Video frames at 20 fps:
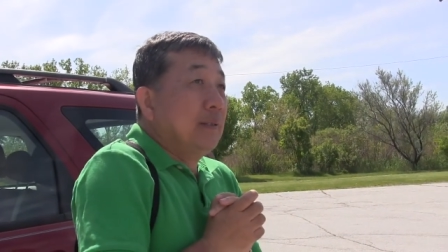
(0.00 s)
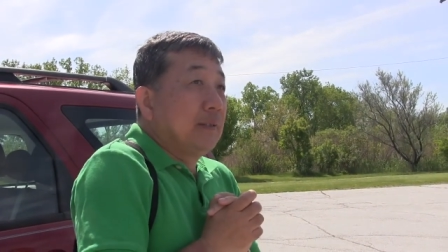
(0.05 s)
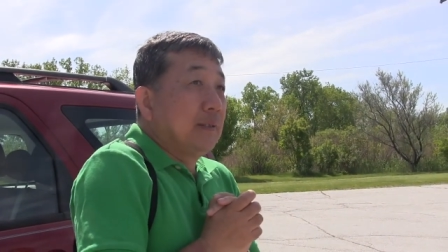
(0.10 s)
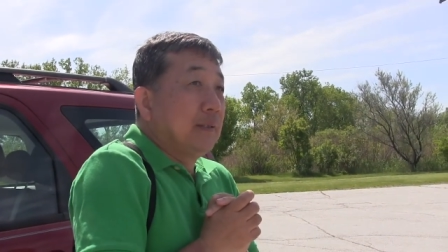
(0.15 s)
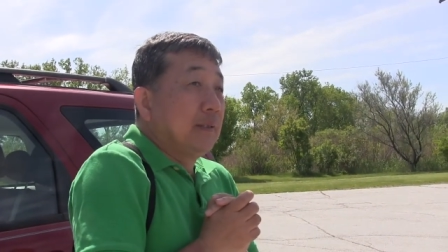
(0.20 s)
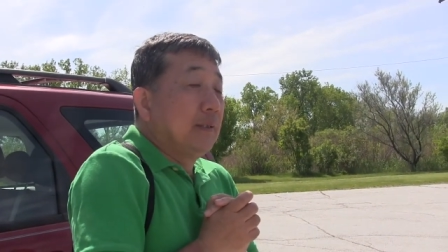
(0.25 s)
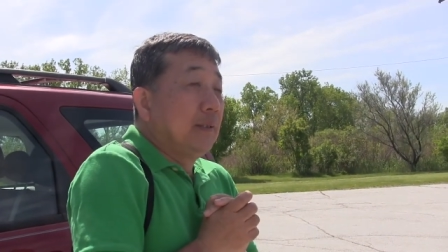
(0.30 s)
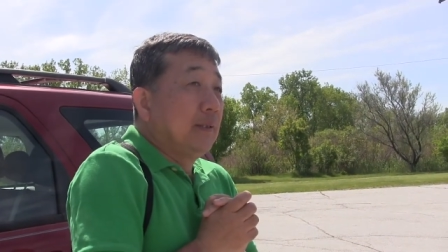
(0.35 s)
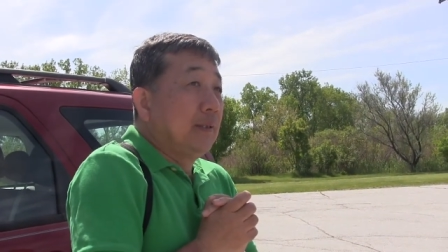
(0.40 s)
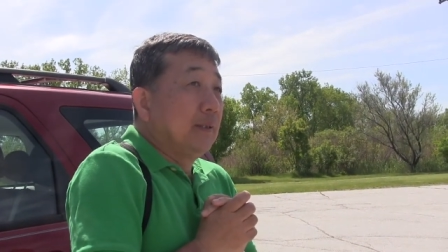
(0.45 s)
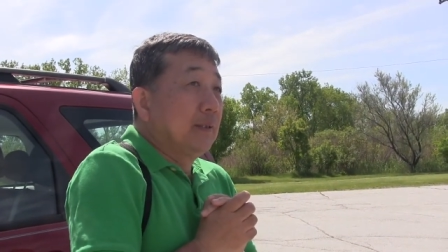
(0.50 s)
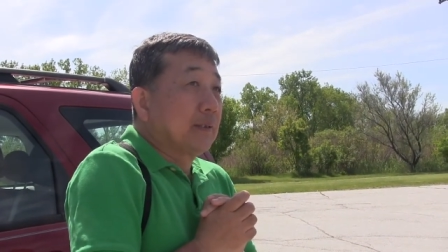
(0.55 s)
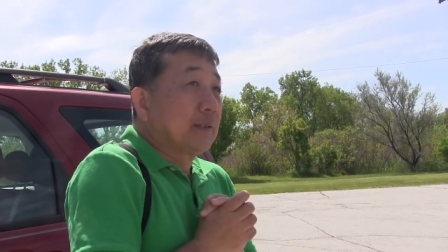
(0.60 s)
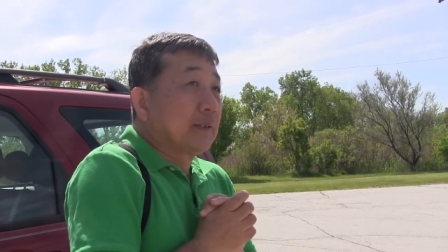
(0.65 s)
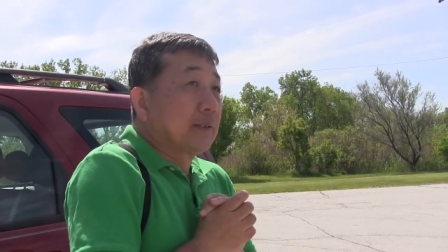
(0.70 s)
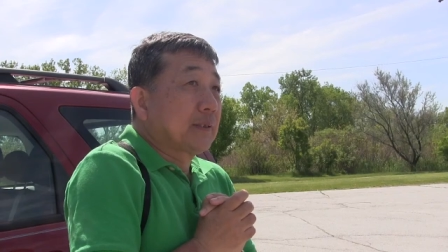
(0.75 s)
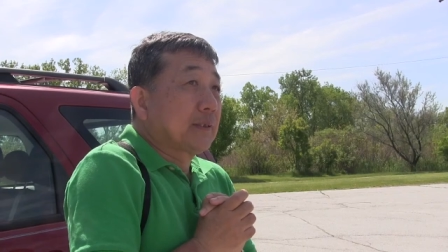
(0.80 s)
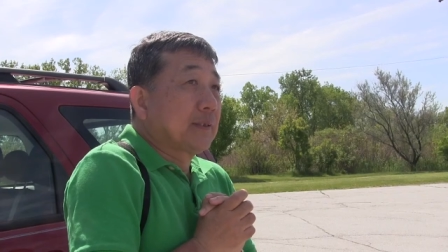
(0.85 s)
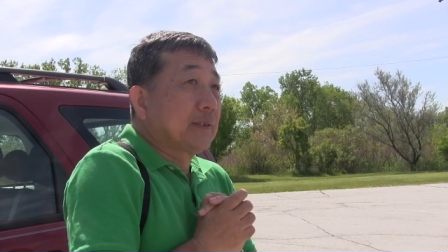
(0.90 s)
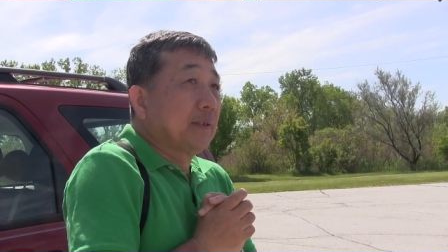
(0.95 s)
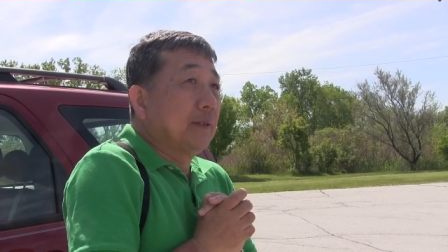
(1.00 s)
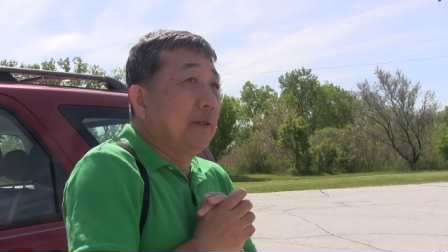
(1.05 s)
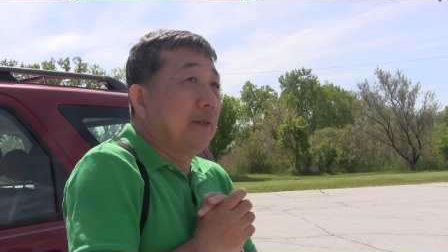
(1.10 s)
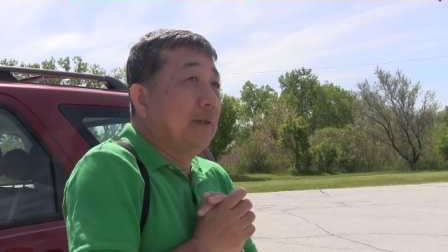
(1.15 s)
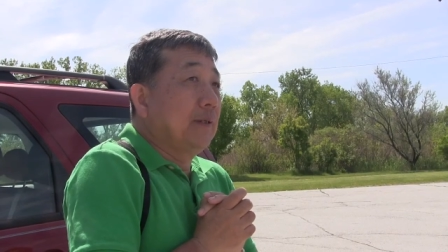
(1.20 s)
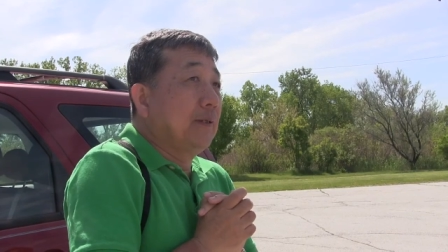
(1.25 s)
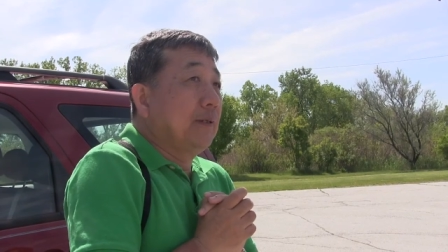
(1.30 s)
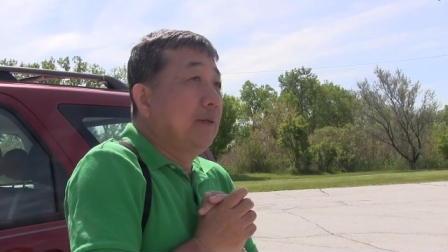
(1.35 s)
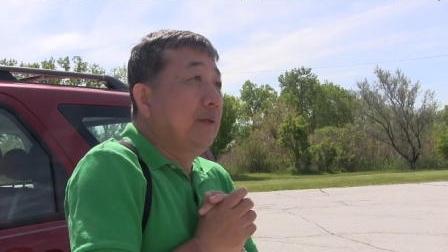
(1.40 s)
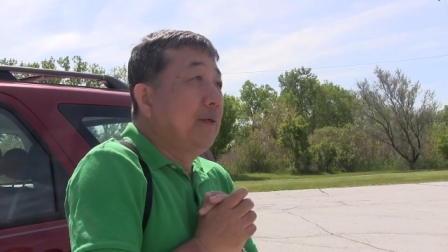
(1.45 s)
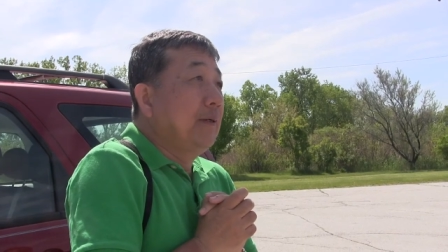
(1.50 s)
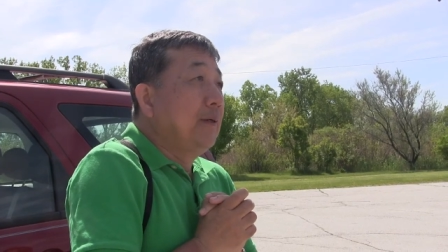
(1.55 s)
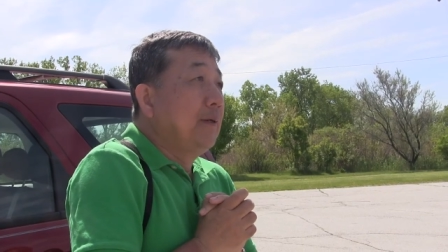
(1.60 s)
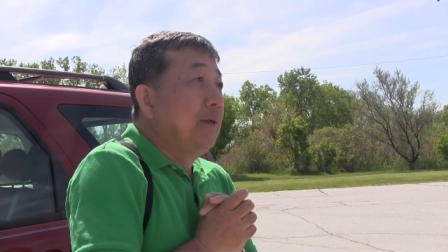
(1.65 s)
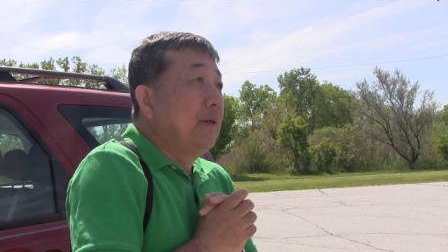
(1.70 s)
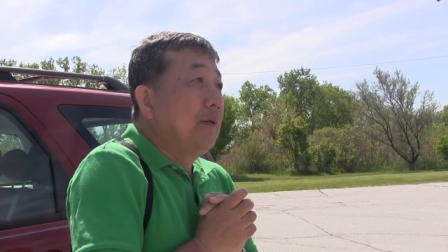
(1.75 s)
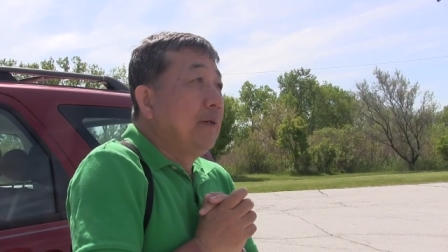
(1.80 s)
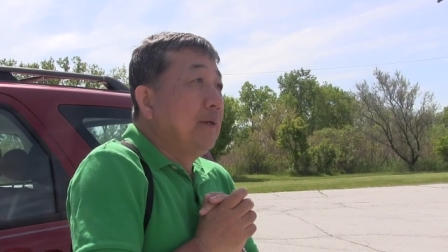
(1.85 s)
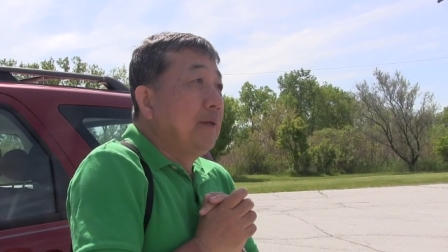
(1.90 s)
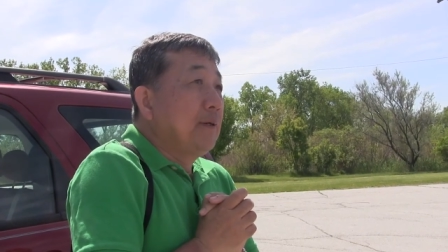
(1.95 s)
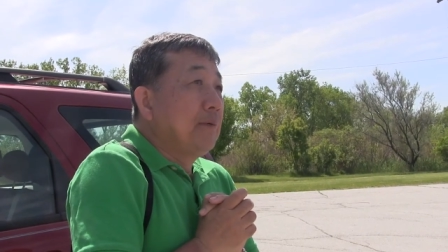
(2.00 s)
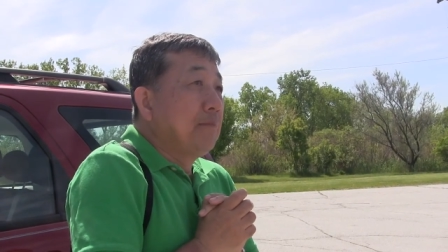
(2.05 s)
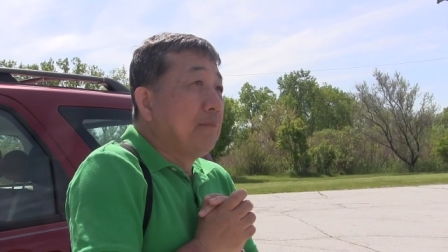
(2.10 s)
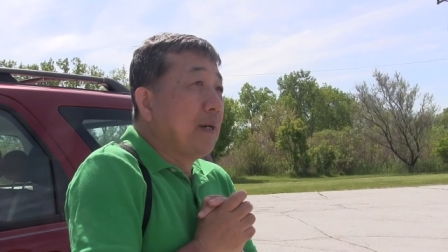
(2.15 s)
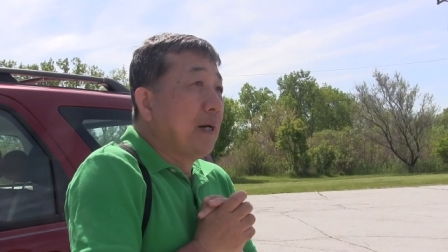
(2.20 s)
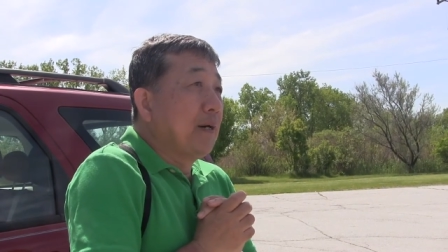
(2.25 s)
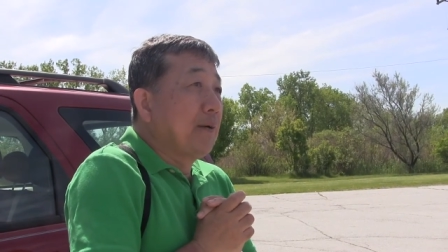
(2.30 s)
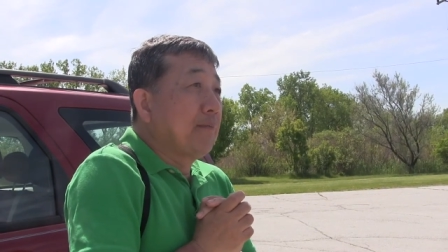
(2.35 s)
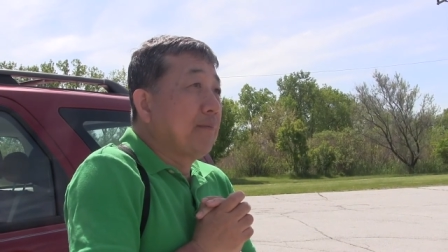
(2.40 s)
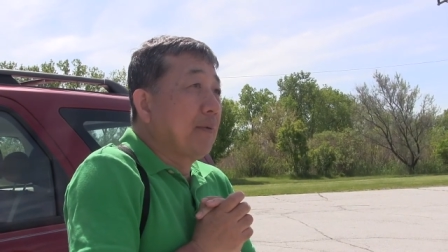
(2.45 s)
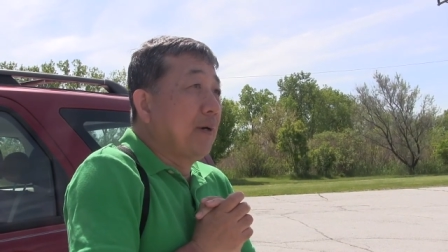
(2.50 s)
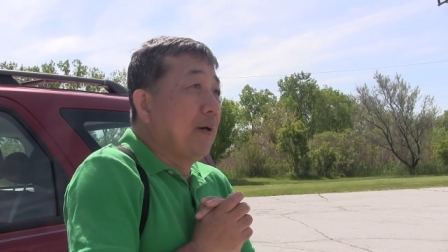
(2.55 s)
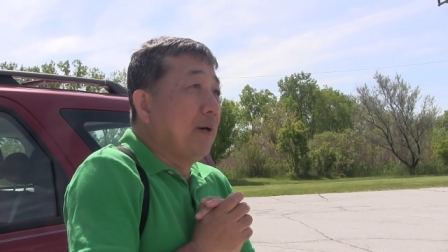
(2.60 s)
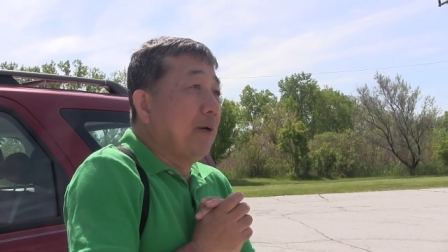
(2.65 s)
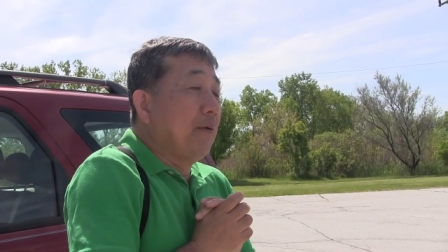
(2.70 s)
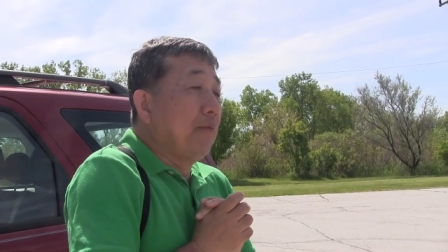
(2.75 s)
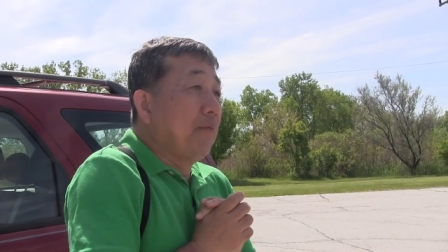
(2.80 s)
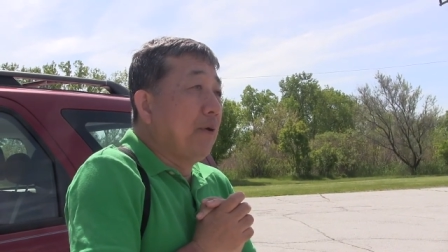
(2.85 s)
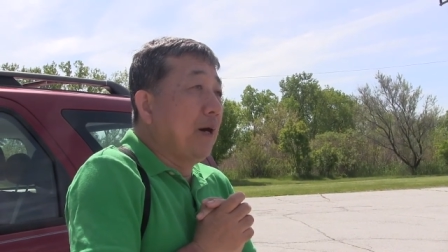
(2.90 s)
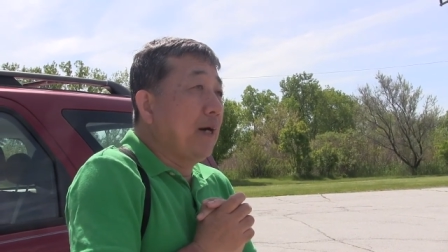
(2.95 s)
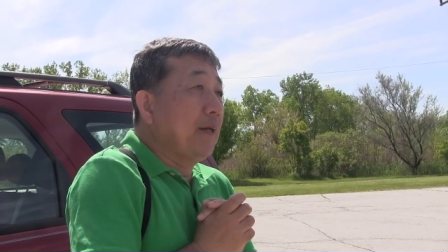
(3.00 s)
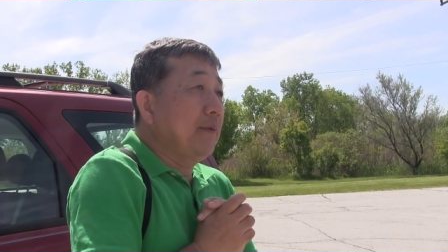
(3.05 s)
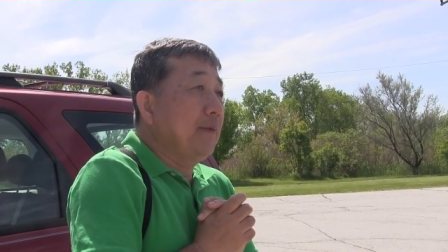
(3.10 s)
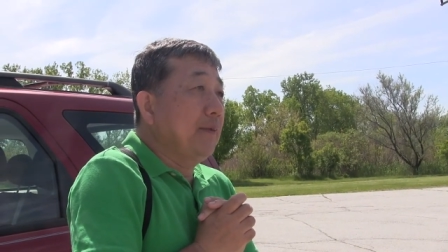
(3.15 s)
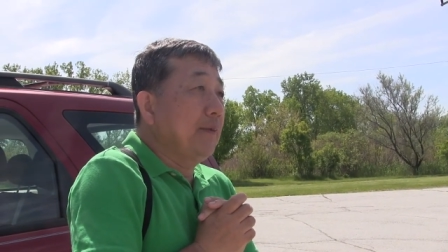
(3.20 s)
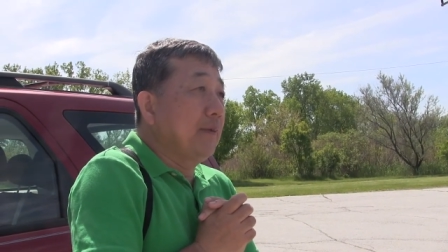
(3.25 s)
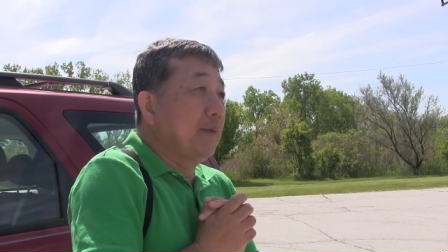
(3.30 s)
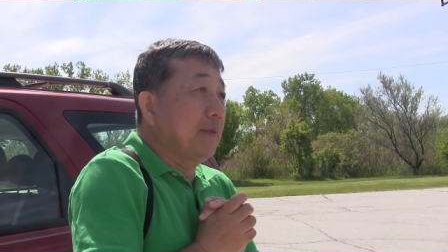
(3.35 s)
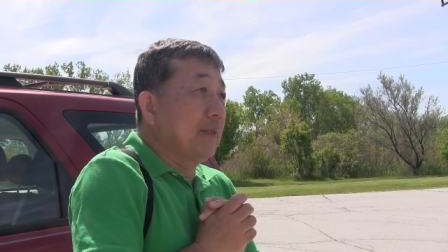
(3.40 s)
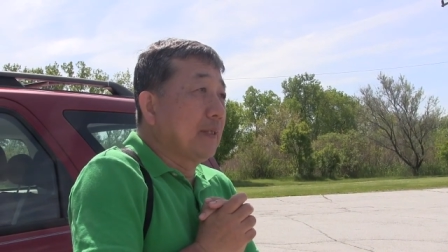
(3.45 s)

Uh, so. But uh, one,